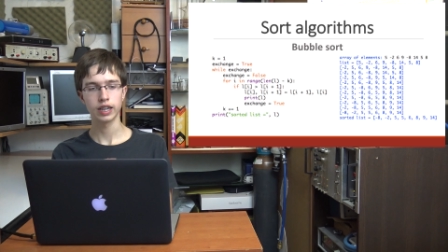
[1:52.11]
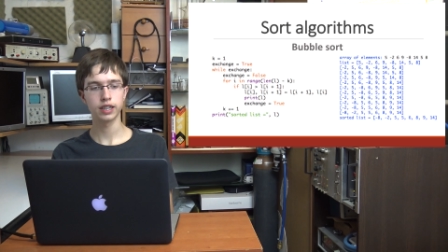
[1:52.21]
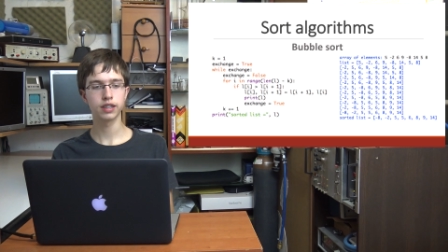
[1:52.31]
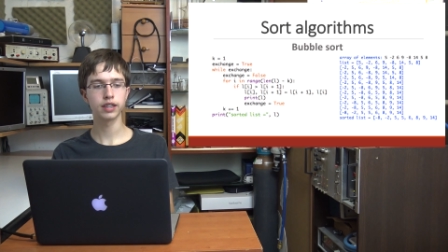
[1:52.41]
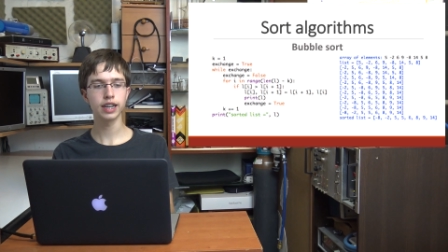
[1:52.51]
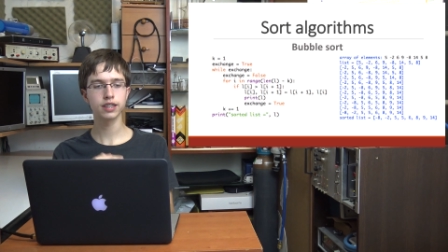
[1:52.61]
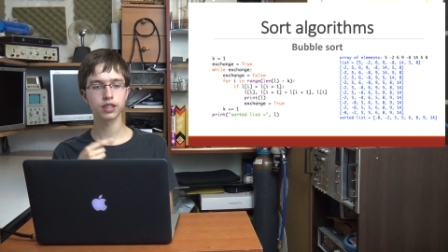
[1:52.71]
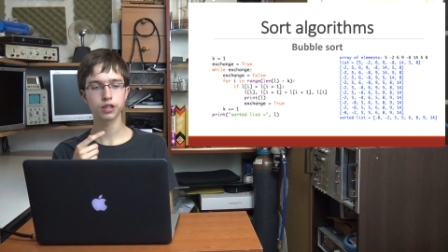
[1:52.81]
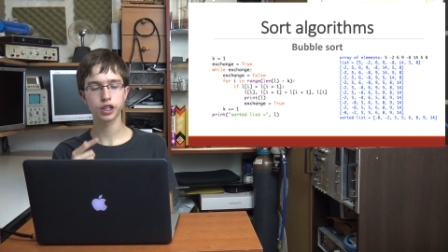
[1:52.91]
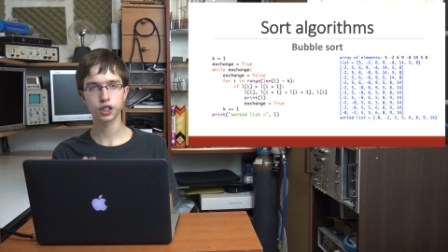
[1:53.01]
In the next
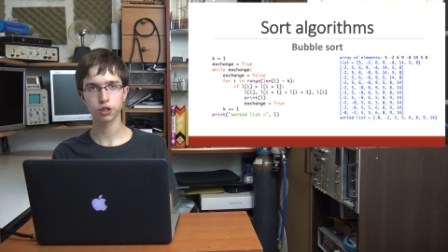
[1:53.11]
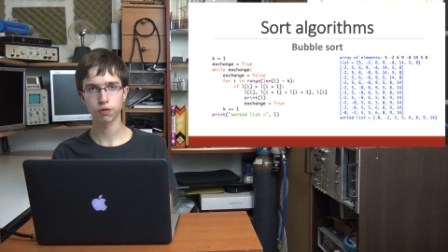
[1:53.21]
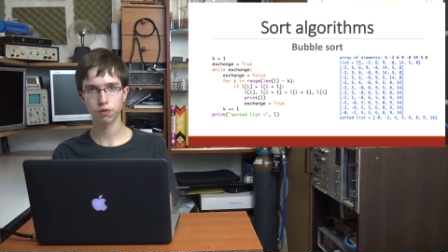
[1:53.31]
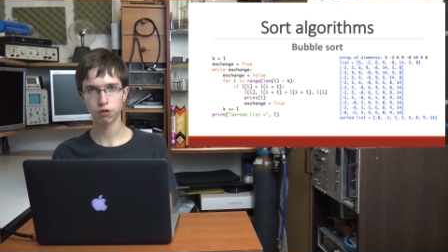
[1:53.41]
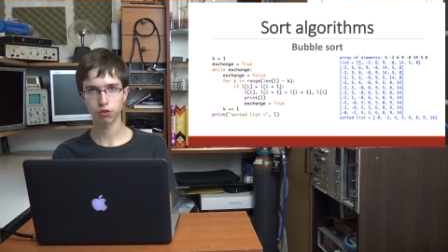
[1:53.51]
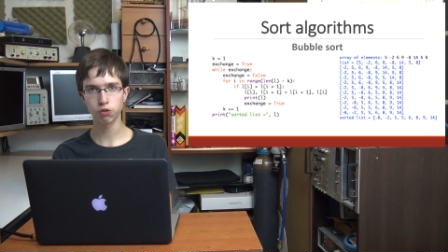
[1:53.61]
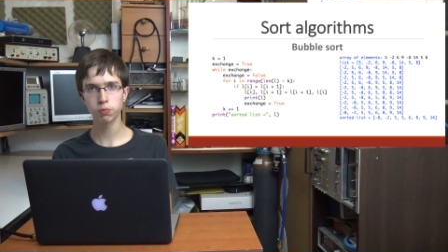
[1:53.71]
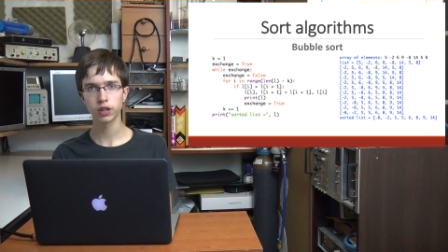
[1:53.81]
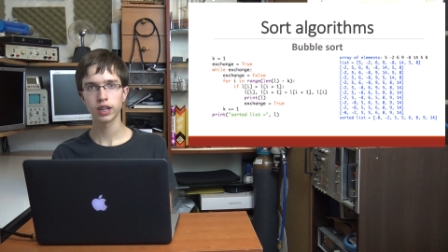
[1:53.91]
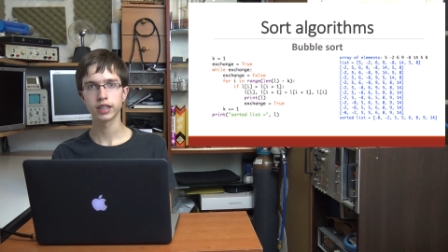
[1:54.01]
iteration of for
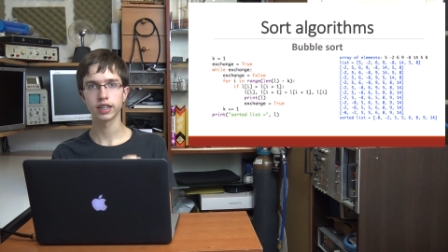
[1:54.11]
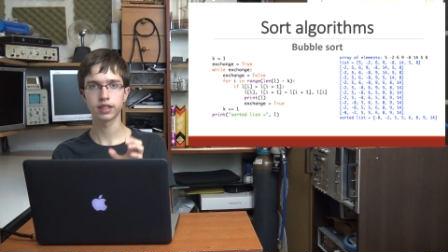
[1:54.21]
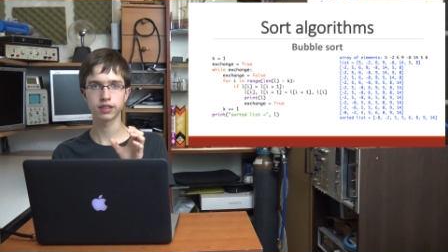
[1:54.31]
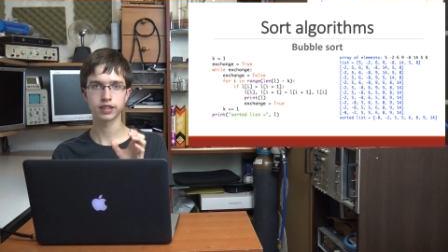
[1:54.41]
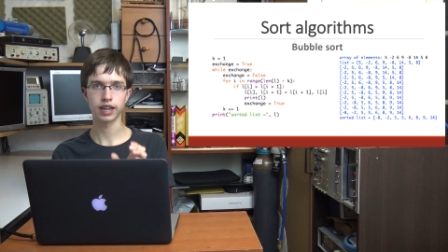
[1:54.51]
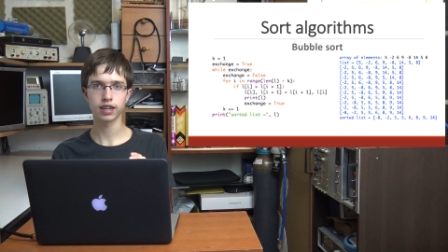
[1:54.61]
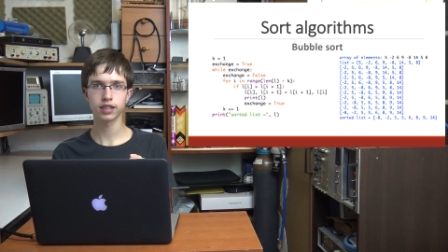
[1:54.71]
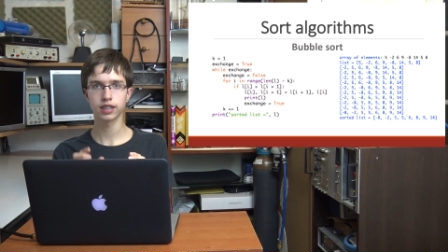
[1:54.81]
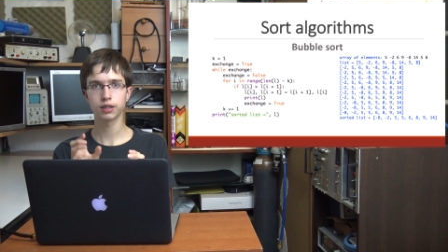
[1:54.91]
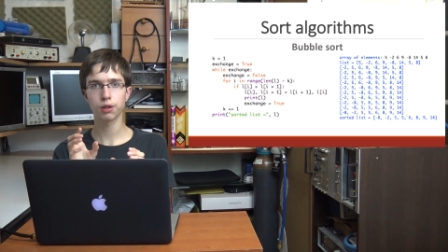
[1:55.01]
loop, take the
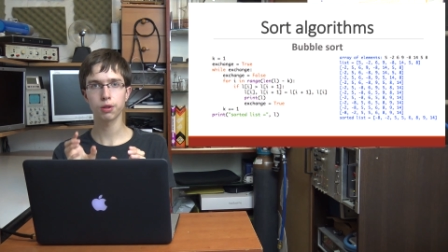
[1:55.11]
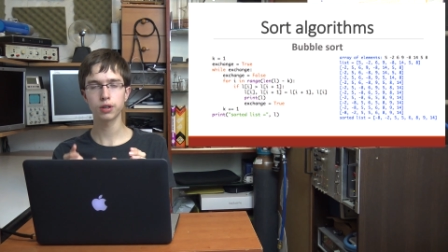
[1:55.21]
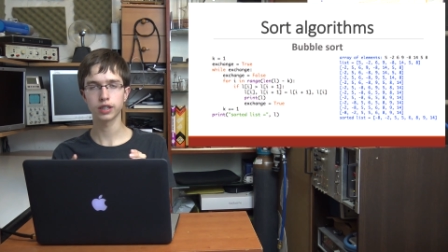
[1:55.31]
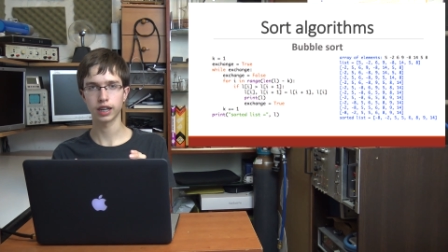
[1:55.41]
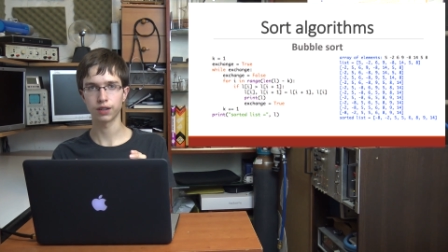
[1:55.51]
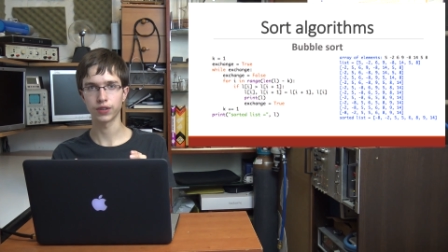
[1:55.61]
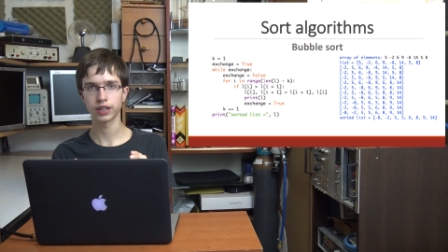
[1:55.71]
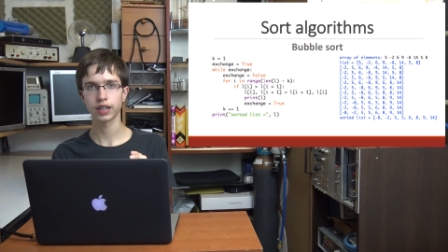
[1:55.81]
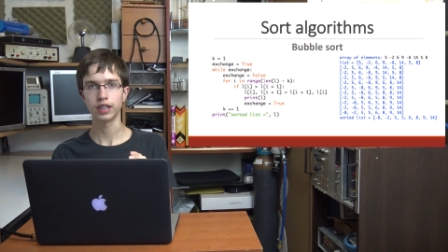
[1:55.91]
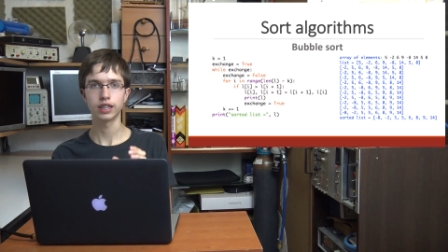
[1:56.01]
second and the third element.